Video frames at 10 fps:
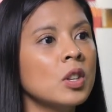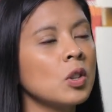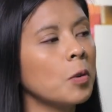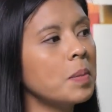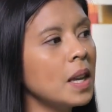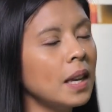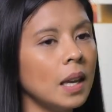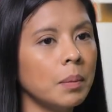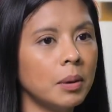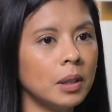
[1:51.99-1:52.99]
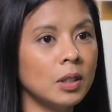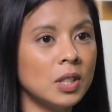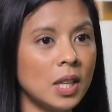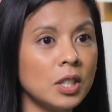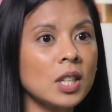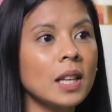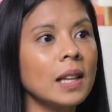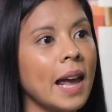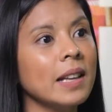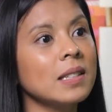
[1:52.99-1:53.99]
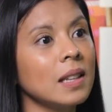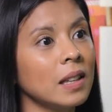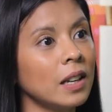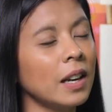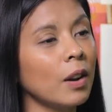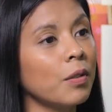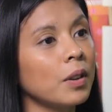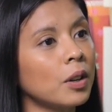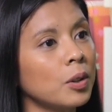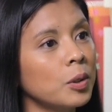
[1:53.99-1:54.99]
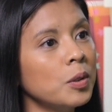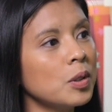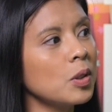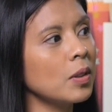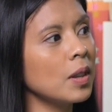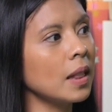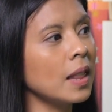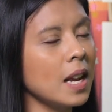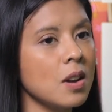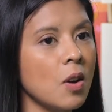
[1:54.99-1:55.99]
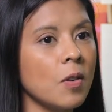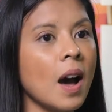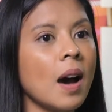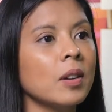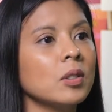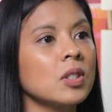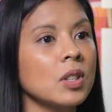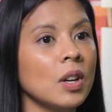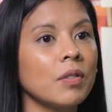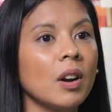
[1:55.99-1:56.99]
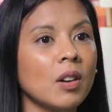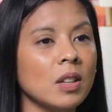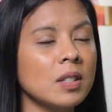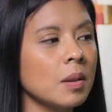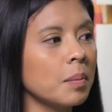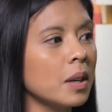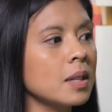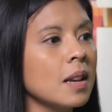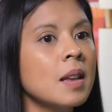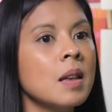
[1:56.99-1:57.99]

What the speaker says: So being able to digitalize the learning of the crew so that they know how to serve our customers